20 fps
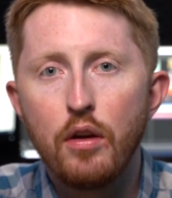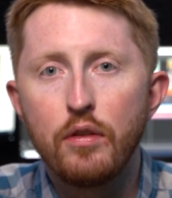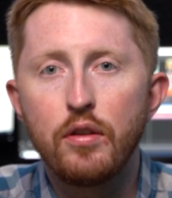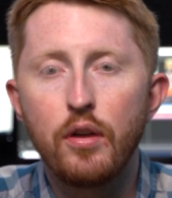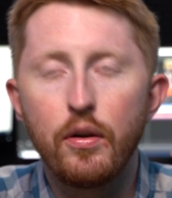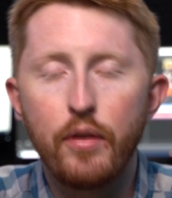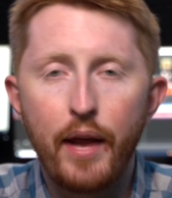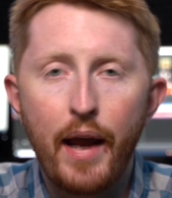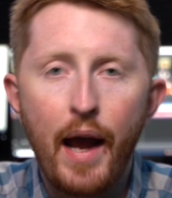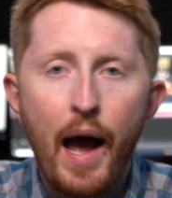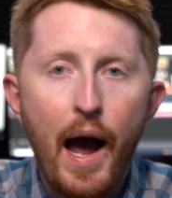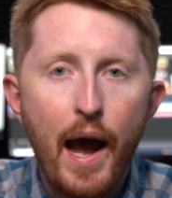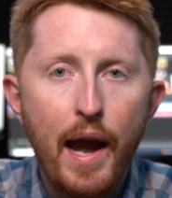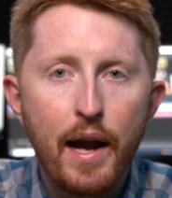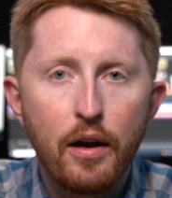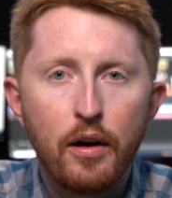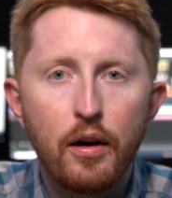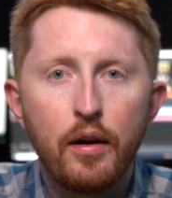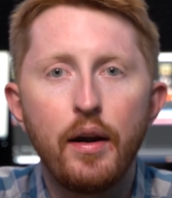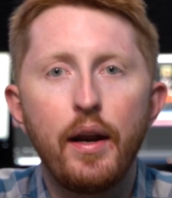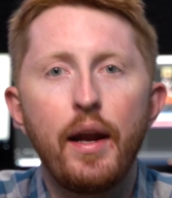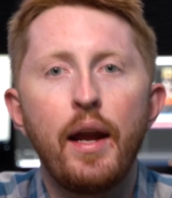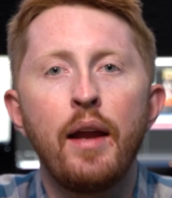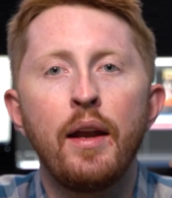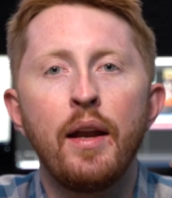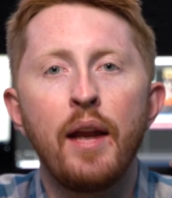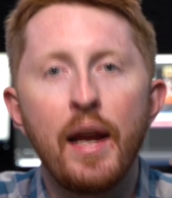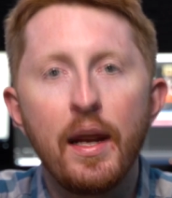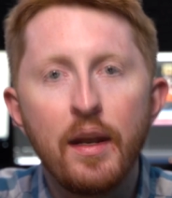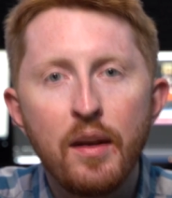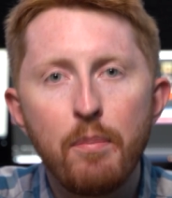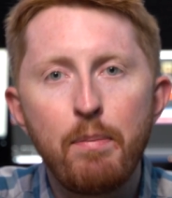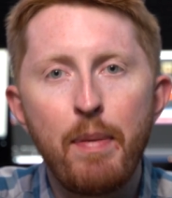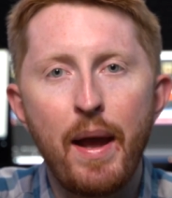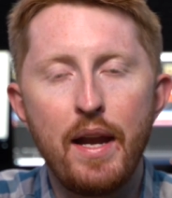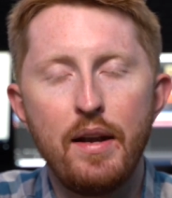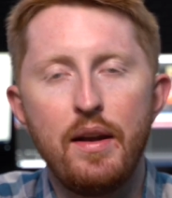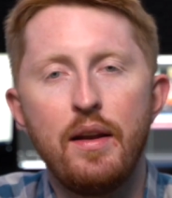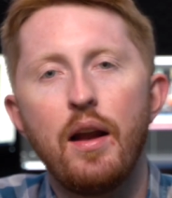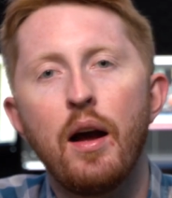So they hire an
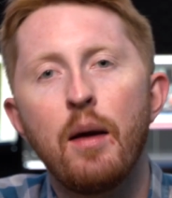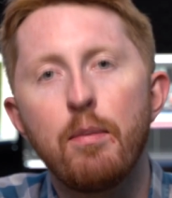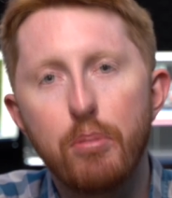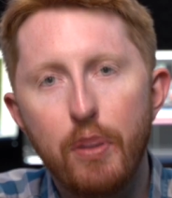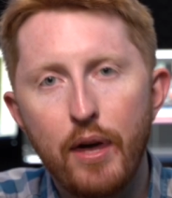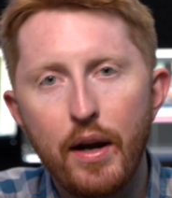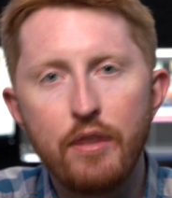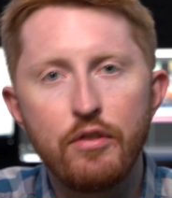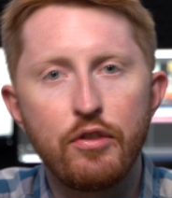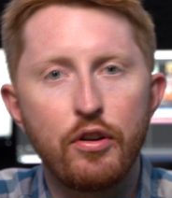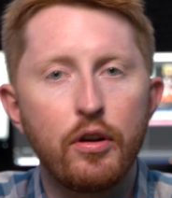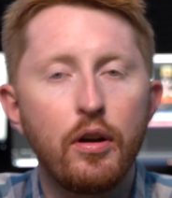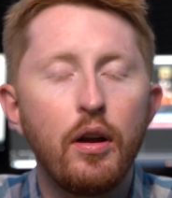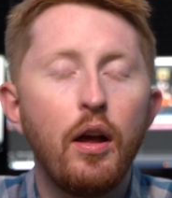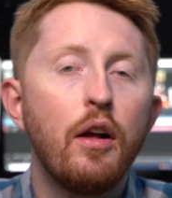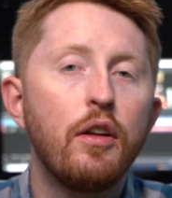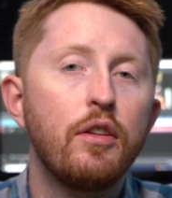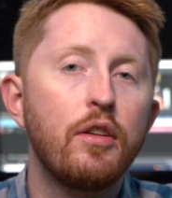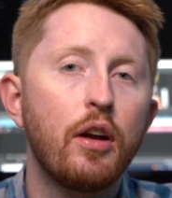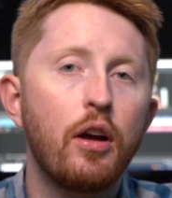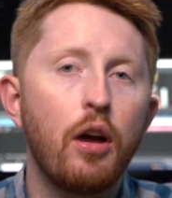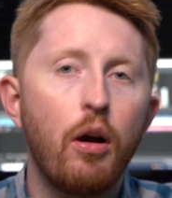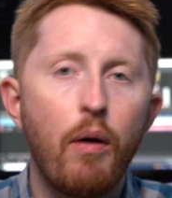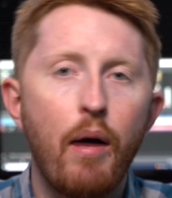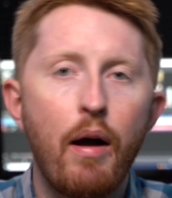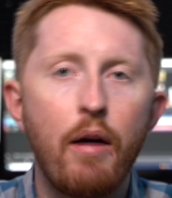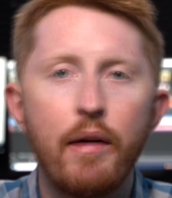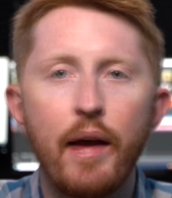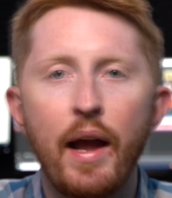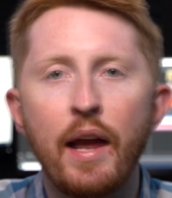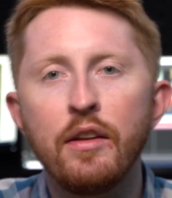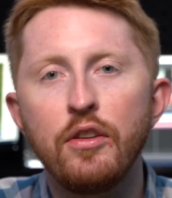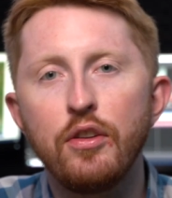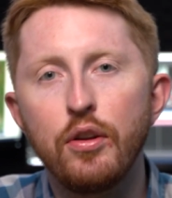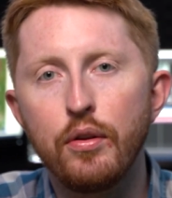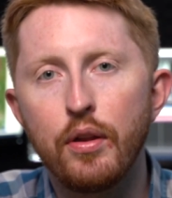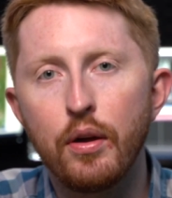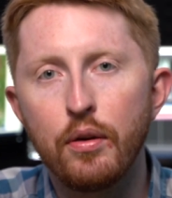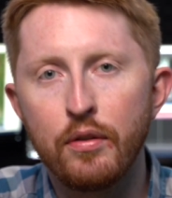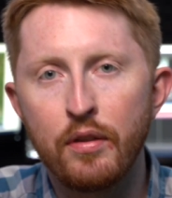independent appraiser to go out and
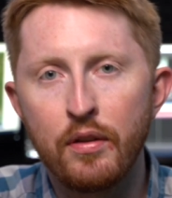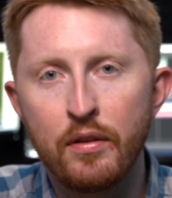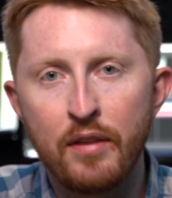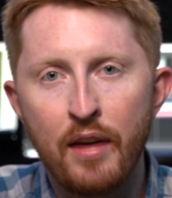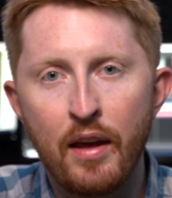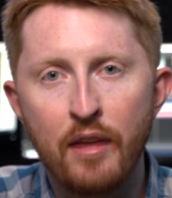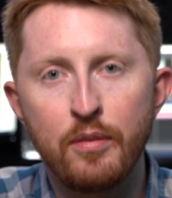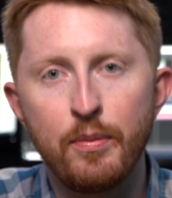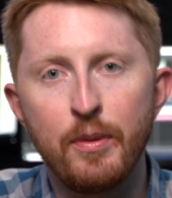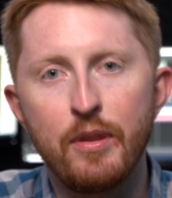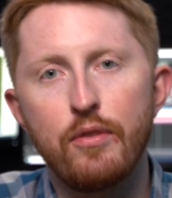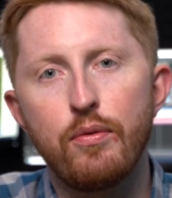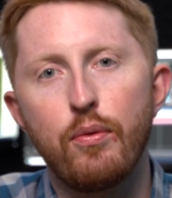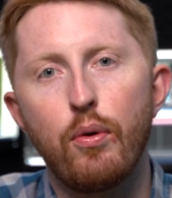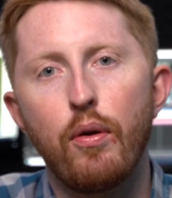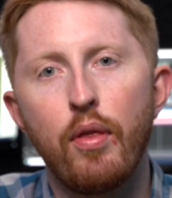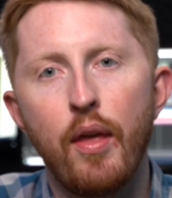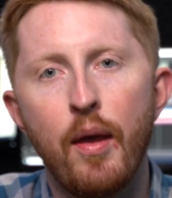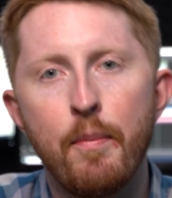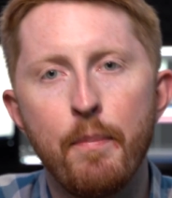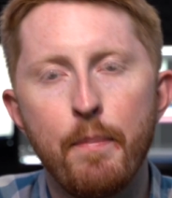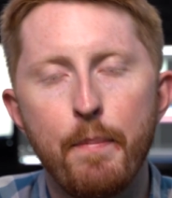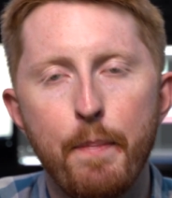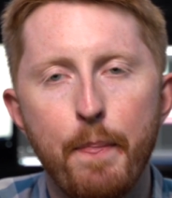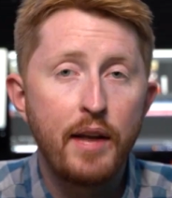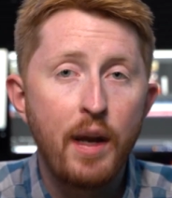do those assessments for them.